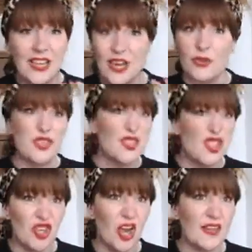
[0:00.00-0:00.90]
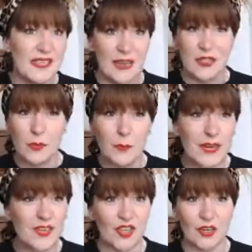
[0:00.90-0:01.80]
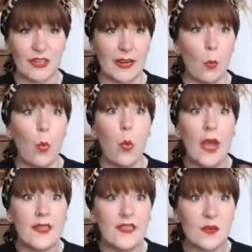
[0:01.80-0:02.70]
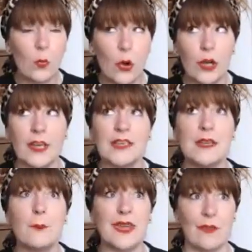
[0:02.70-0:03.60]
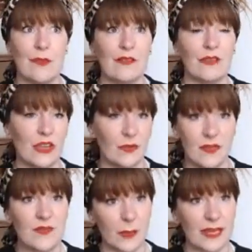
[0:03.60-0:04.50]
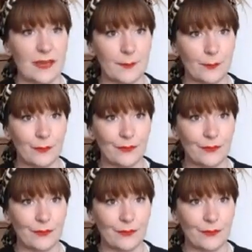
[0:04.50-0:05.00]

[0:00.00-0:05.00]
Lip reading: You know, just jot down, do a bit of journaling. What would be great for you this week?